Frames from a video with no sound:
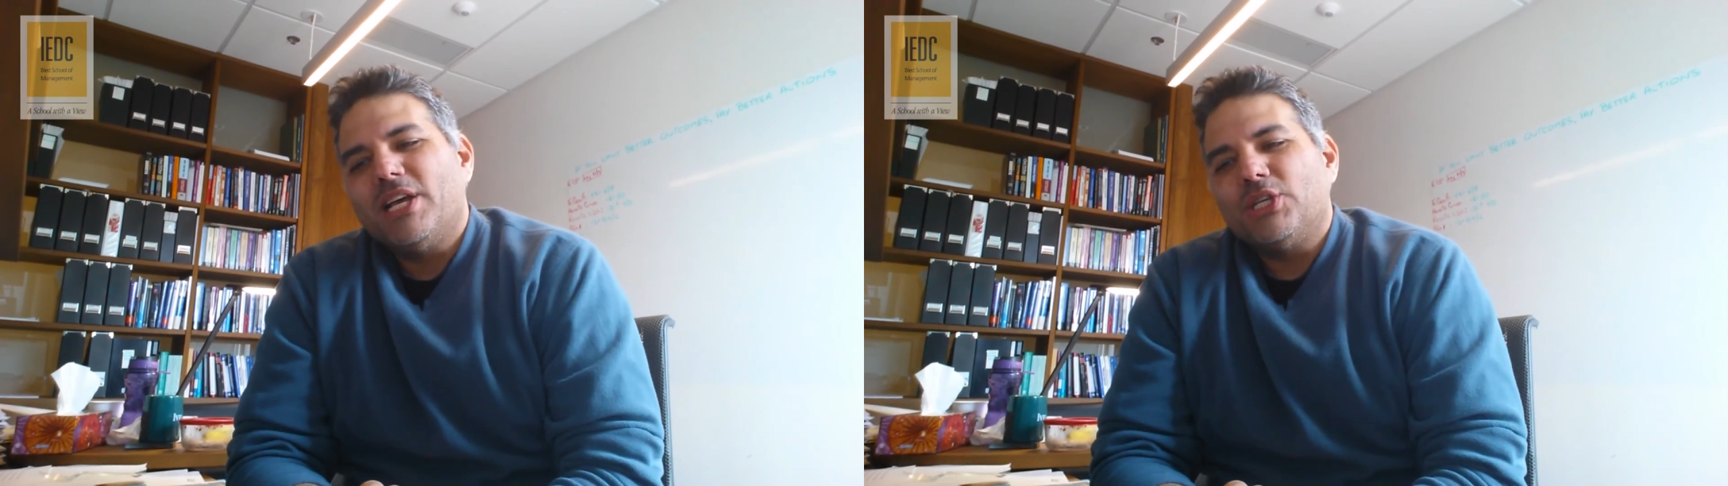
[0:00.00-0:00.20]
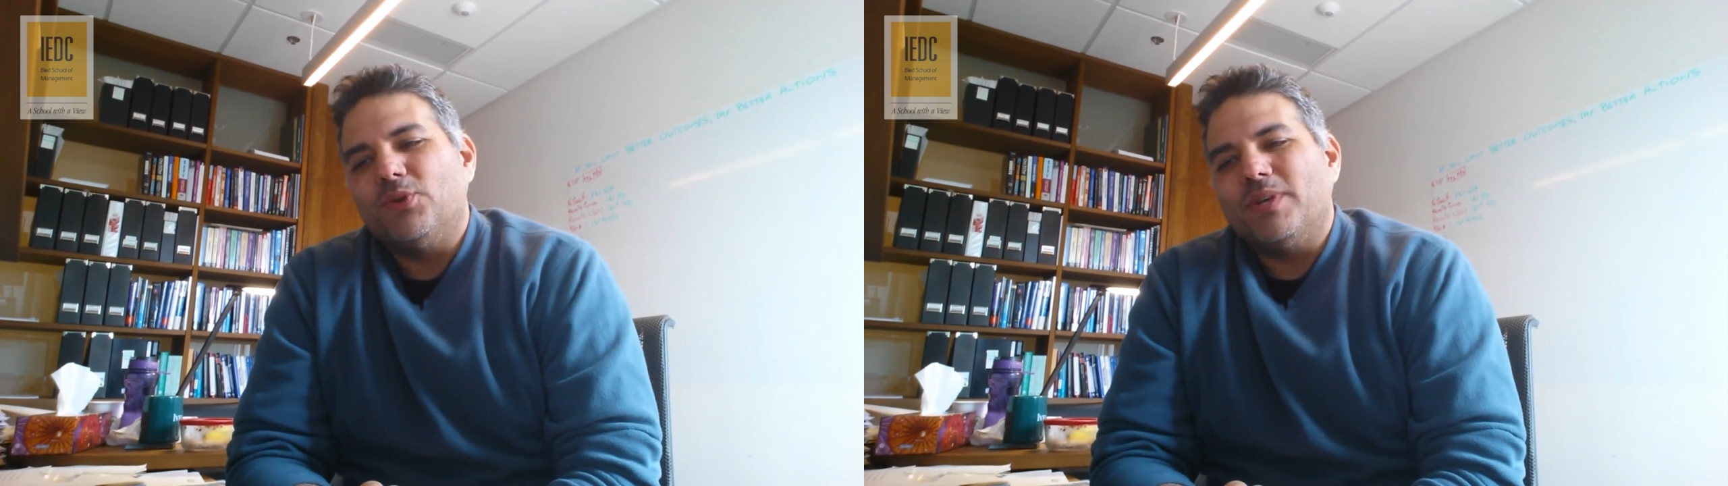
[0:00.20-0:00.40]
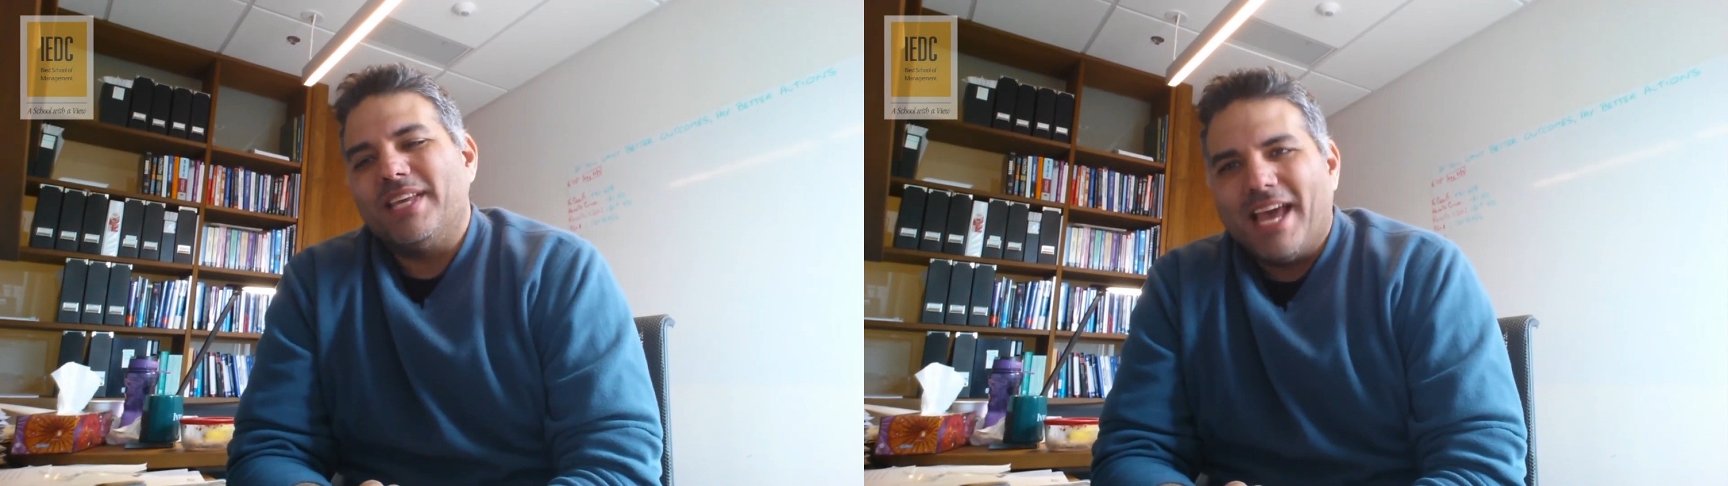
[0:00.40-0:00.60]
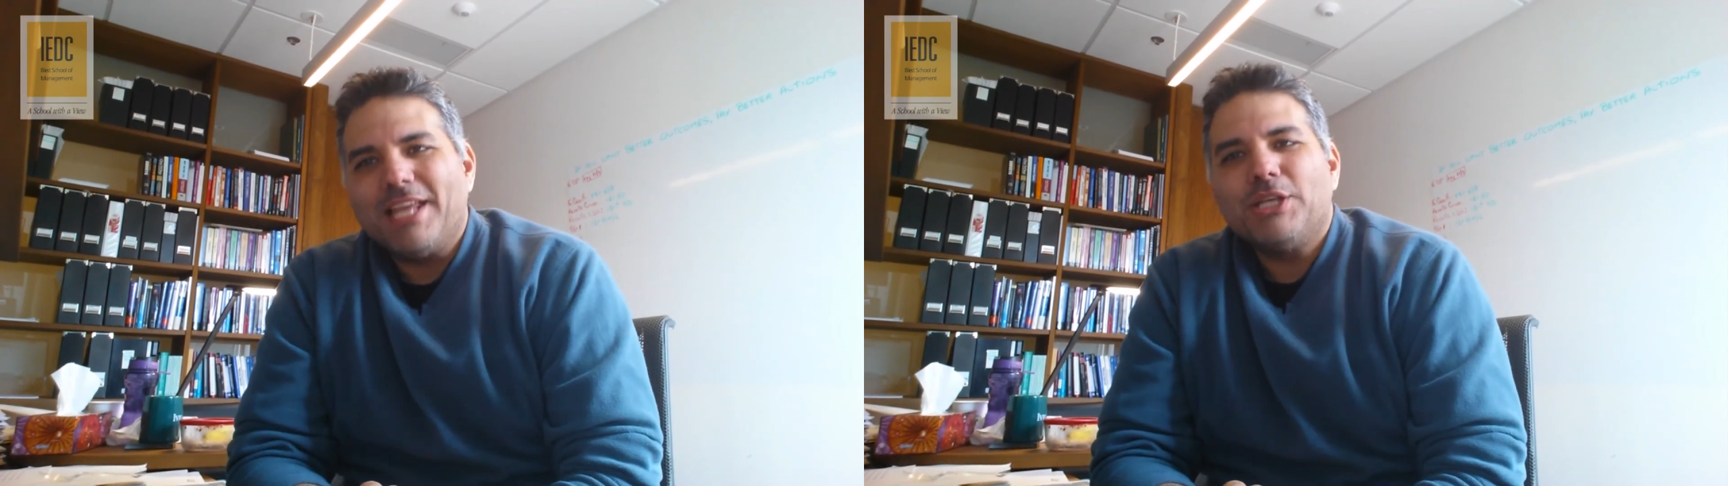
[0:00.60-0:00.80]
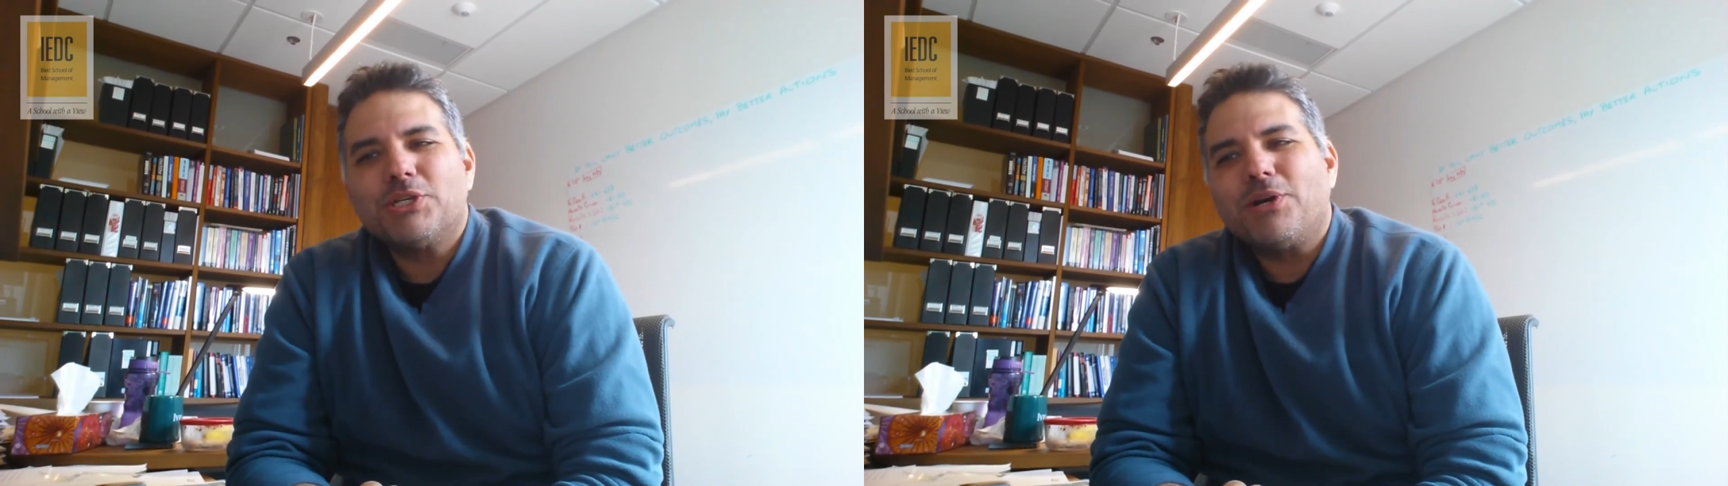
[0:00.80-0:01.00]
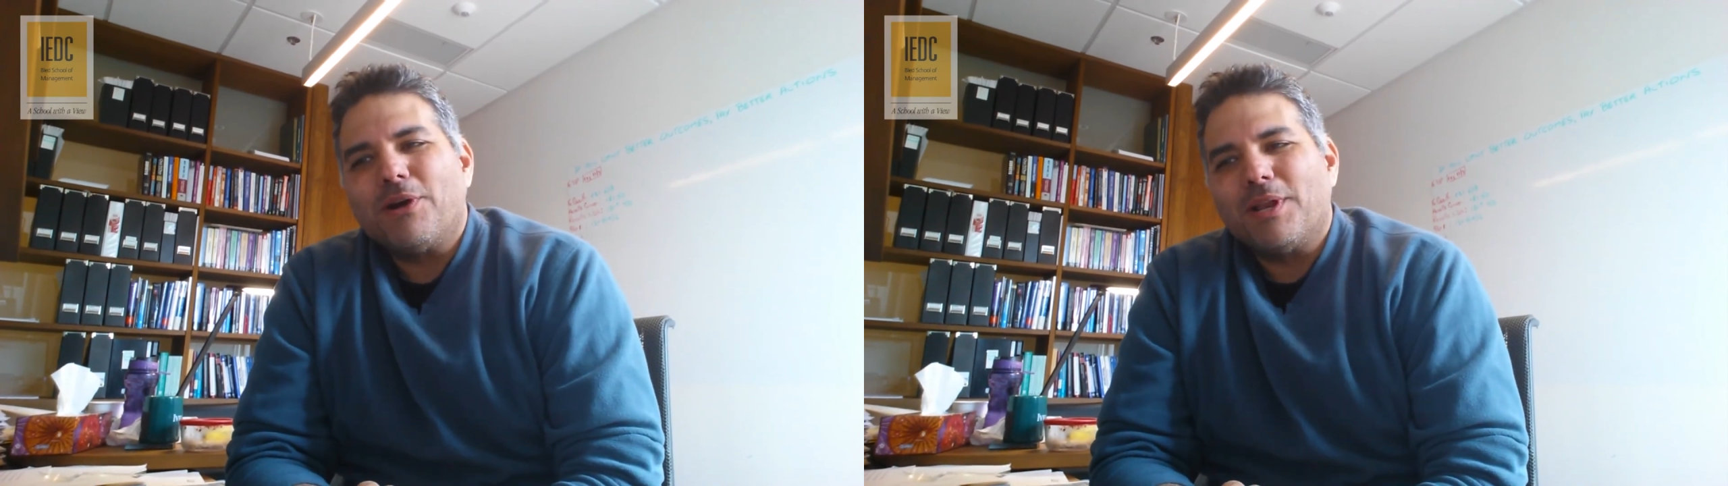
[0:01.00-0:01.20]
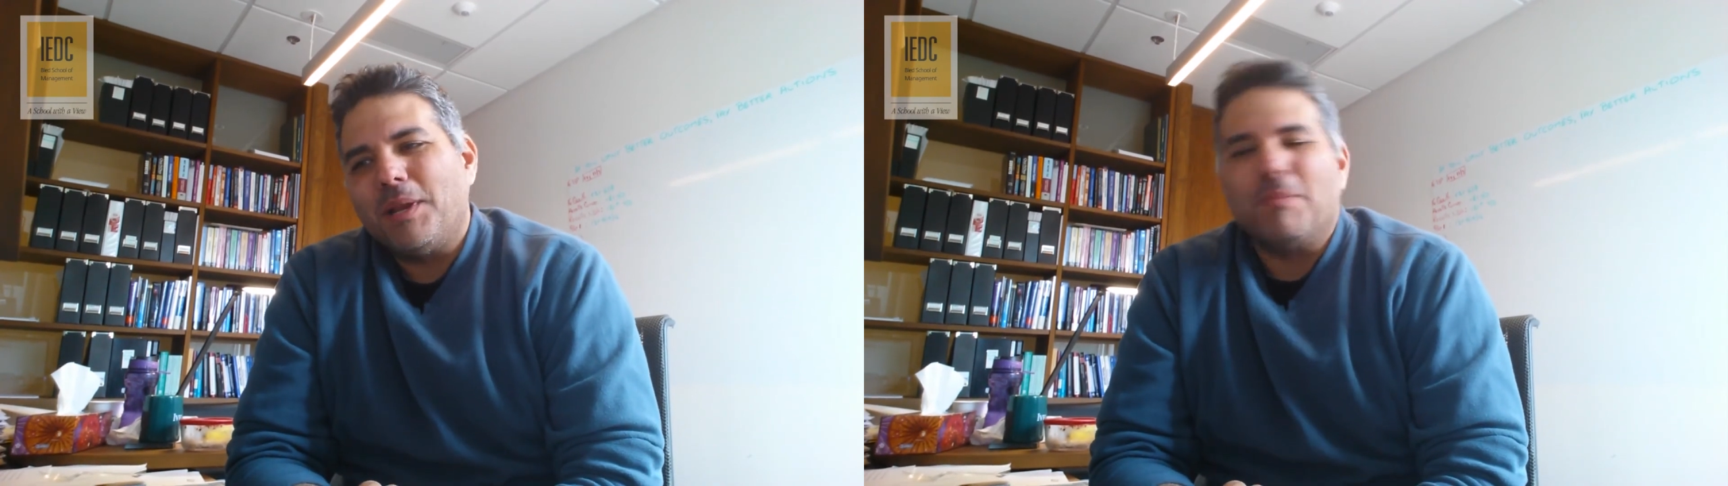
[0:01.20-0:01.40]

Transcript: to getting started